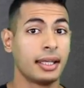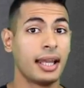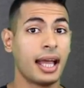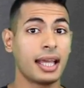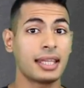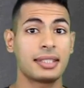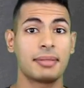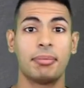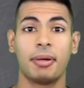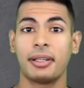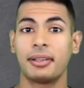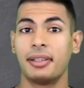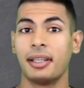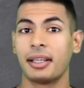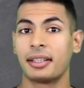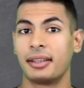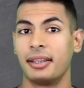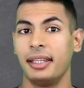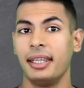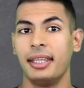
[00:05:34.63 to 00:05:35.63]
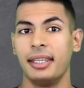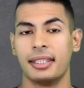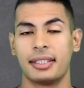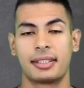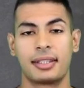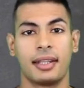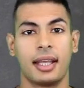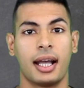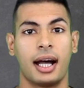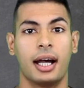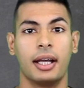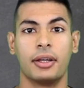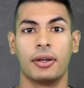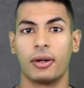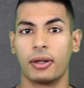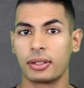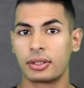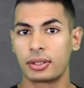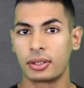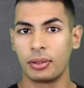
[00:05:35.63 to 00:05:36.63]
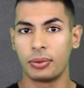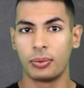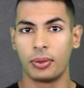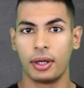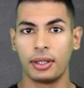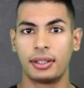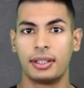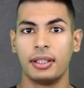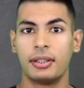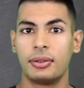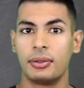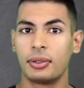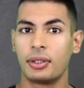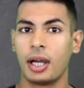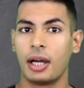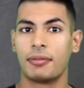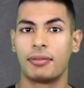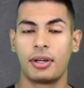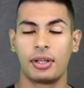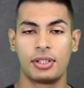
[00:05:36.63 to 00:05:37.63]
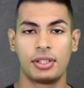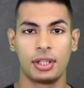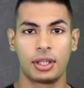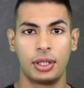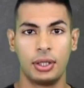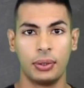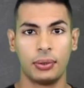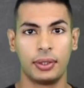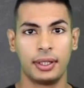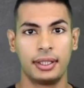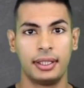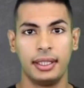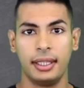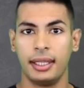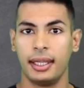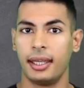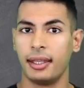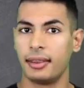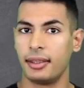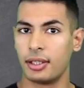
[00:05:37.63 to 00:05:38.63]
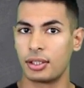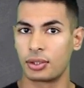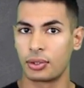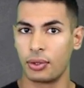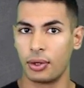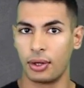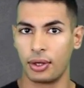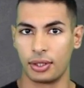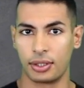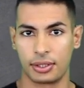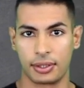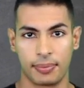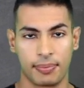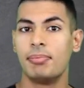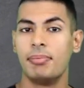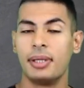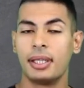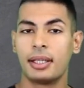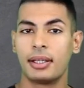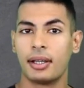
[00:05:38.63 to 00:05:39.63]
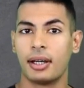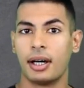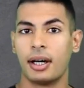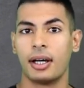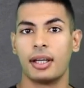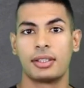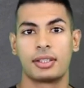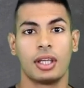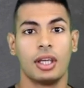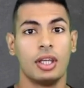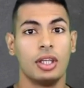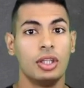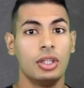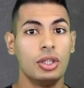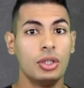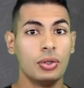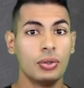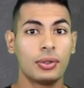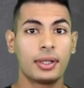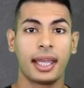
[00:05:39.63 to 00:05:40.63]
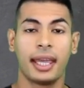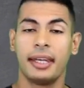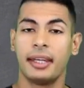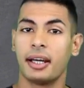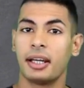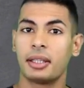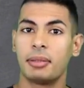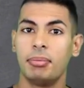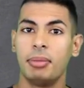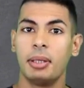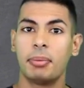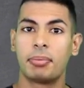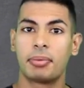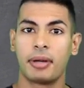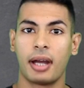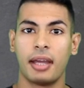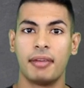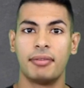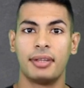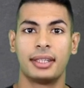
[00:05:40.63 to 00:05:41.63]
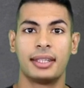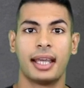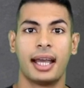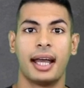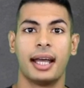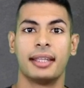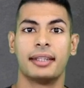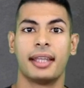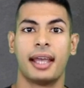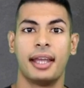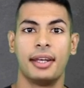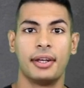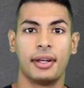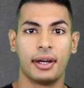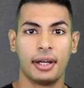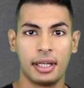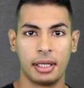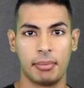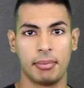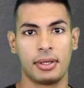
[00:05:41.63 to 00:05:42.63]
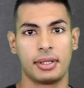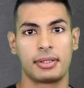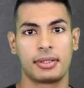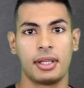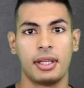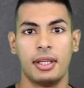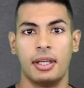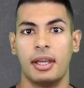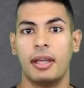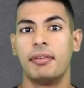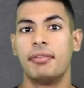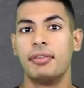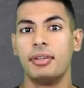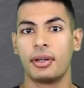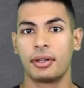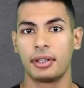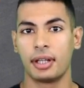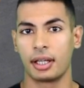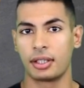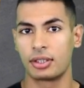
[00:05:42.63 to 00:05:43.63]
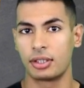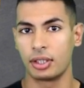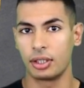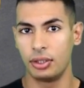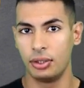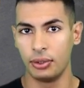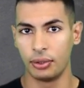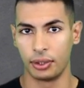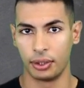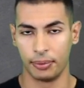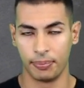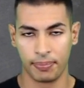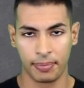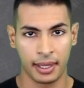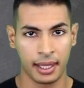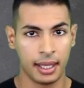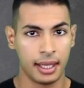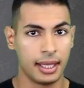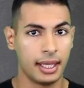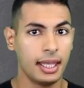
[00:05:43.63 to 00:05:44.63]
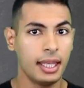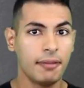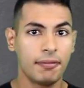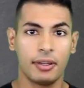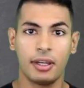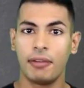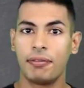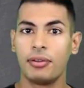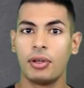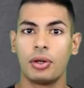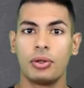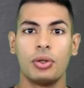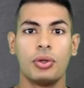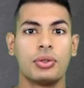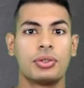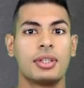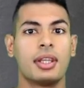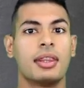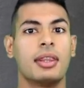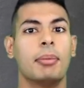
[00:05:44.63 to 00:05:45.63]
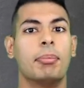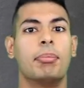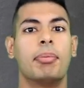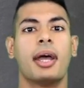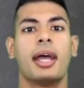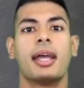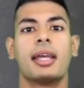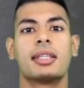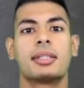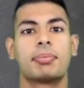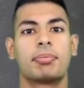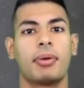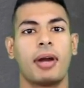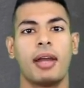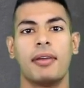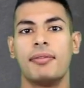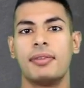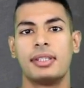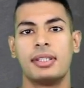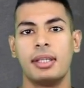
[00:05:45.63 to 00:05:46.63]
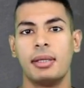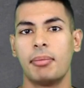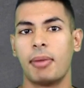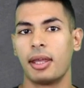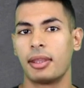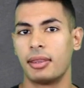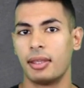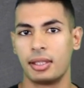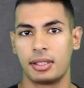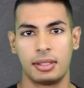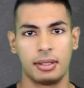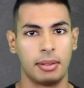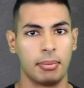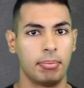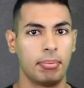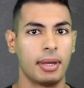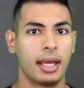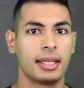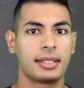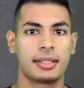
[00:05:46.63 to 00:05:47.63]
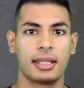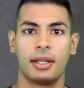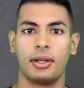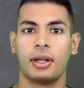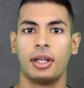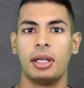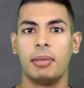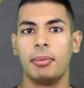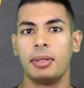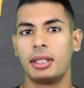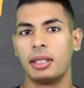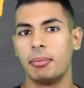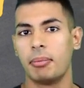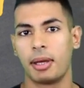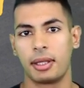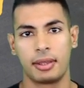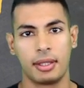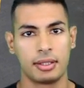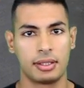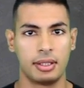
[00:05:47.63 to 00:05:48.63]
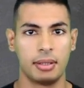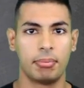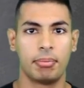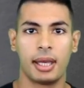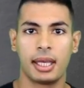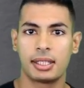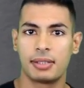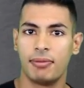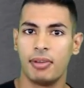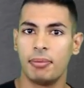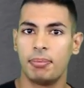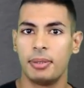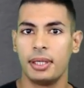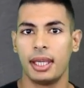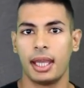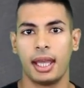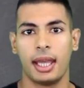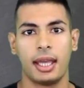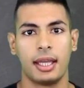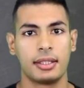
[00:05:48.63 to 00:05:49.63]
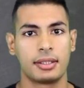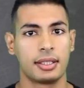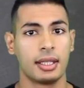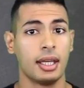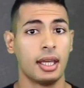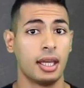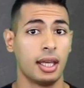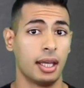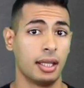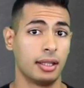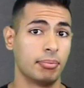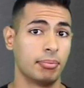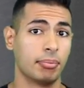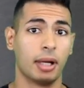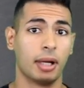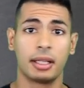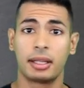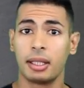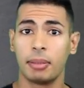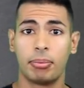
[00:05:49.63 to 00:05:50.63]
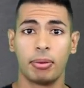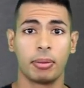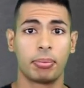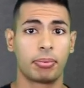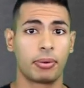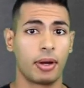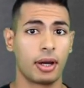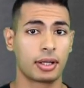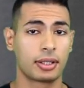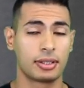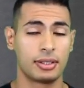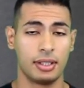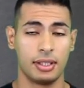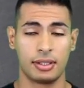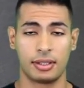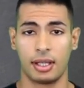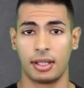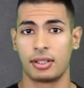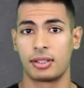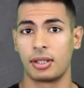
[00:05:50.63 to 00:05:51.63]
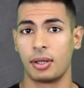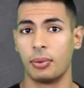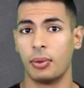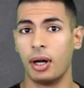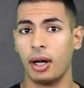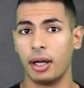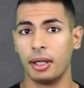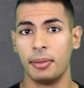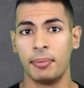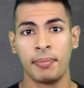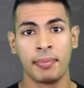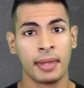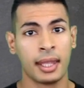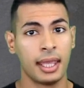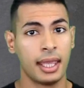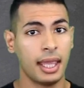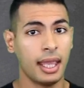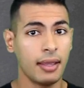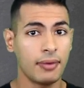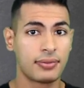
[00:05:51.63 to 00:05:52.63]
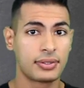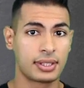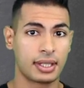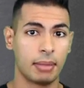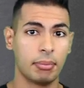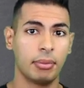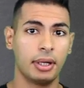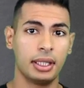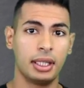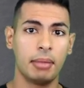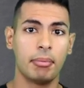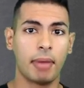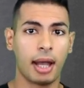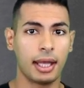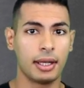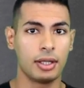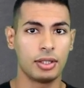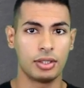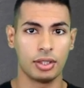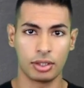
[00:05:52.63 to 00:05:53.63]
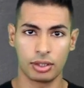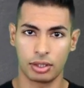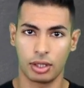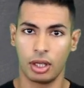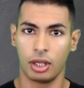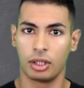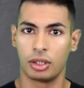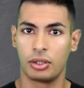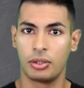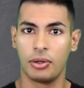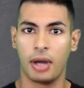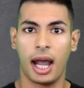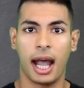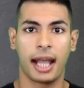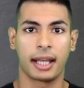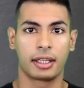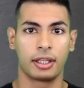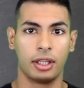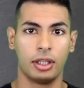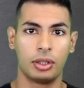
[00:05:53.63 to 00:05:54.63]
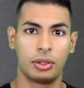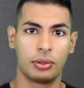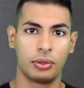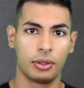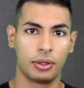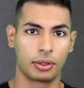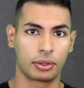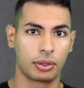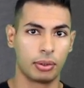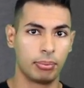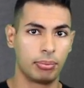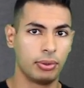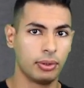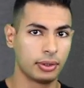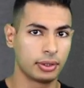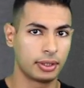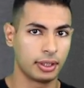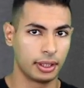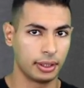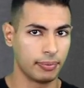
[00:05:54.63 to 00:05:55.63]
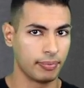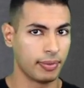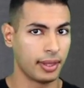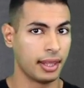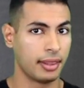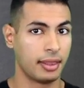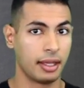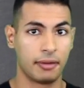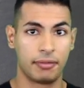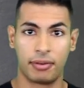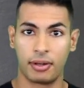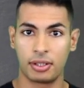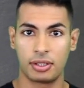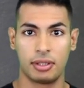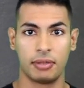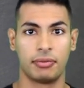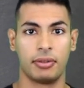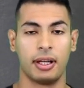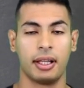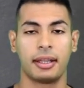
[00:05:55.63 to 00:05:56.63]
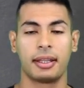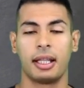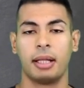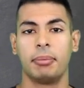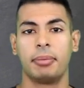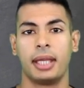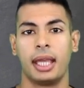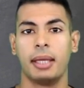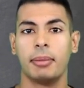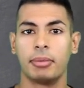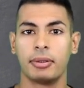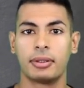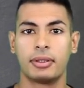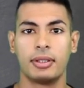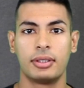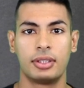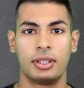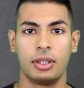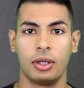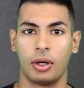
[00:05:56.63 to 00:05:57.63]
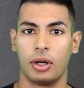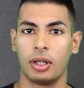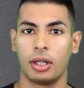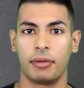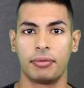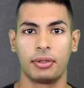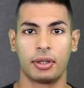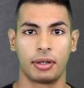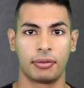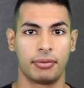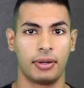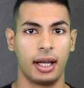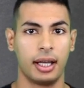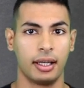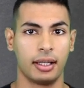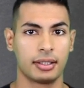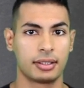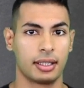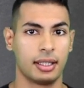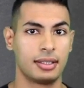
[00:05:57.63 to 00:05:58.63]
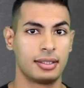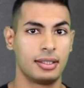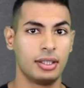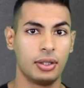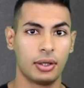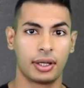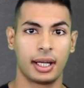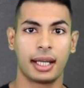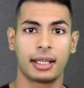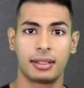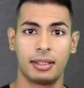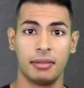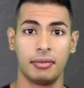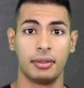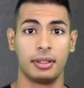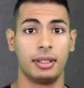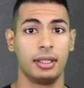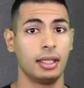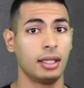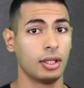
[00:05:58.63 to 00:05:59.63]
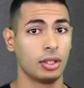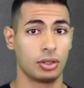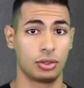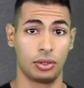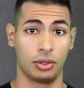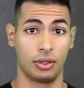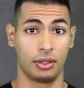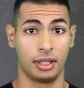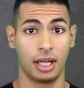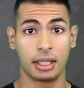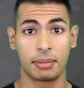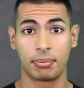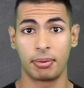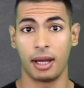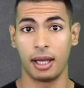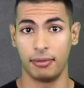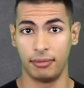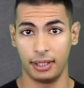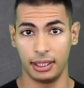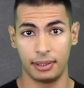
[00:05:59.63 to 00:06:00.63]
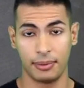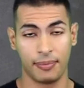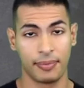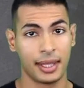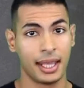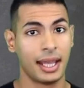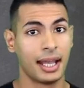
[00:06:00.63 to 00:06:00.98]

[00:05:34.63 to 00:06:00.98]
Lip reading: Last but not least, I also wanted to cover security in this course because you cannot be private and anonymous if you're not secure. Even if you're using the best privacy methods, the best anonymity methods, the best VPNs, multiple proxies, and so on, if somebody manages to hack into your computer, then first of all, they'll be able to see all of your files and see your activity, so you're not private.